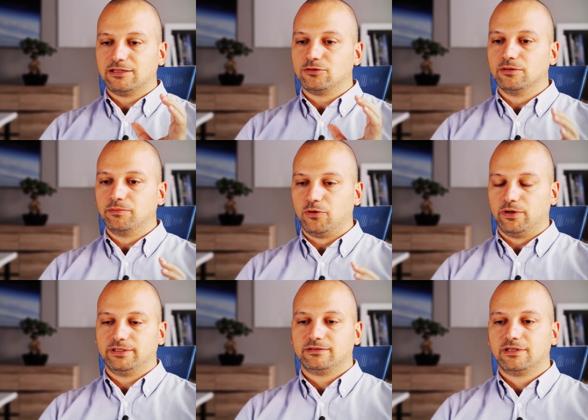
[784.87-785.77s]
and to the
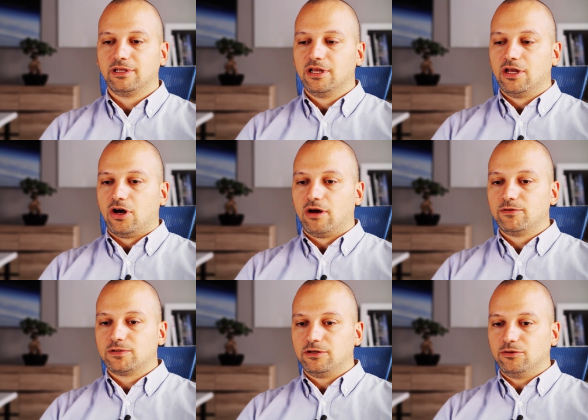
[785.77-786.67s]
point.
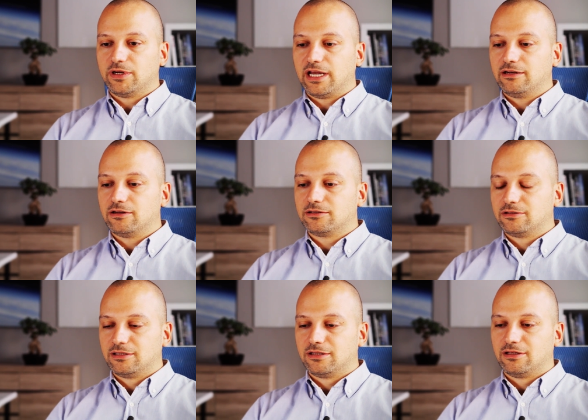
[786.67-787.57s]
Obviously, you
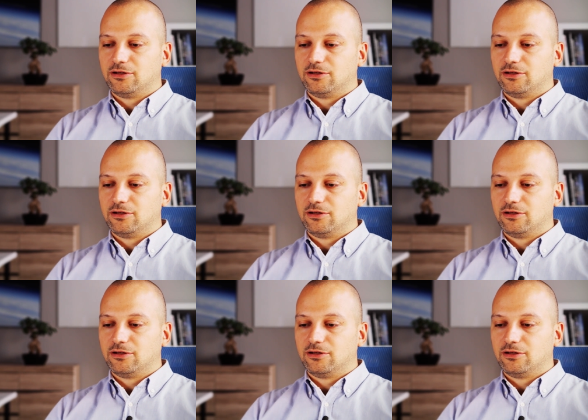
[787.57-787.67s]
cannot,